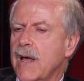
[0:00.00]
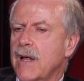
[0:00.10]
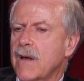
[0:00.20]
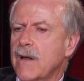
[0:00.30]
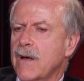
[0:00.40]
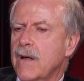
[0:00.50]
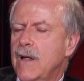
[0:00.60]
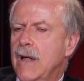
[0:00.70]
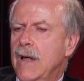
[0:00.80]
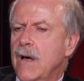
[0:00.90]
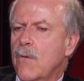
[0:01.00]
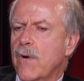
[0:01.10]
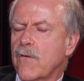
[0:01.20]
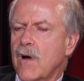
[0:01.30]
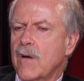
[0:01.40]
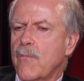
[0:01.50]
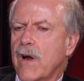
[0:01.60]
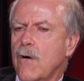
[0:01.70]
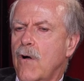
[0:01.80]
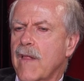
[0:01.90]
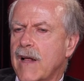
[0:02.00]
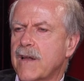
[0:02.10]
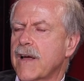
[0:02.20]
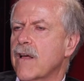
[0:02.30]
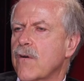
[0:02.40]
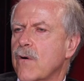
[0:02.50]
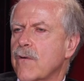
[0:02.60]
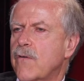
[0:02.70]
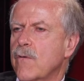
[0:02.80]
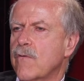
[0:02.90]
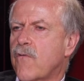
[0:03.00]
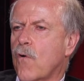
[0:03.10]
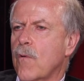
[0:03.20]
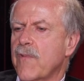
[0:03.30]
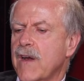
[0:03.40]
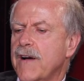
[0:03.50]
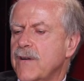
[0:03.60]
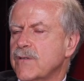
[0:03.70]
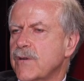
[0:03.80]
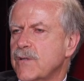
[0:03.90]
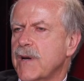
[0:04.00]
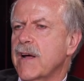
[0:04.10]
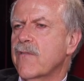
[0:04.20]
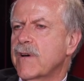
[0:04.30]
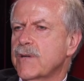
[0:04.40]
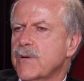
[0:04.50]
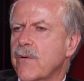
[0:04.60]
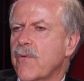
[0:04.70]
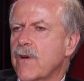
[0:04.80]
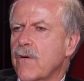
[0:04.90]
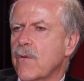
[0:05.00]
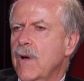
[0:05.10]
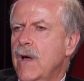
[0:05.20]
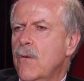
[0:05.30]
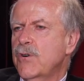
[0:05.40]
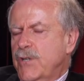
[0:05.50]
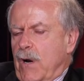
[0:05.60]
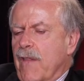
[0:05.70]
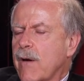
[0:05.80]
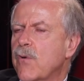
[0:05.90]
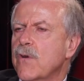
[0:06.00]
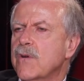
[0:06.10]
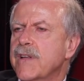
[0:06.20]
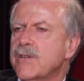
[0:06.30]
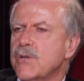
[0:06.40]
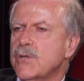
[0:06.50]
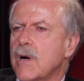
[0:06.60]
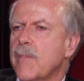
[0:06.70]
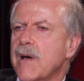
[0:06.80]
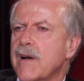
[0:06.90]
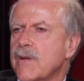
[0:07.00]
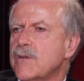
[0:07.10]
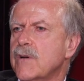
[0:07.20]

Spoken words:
And we try and bring all that together to inform the analysis and advocacy we do, which, you know, I think we do a decent job at it.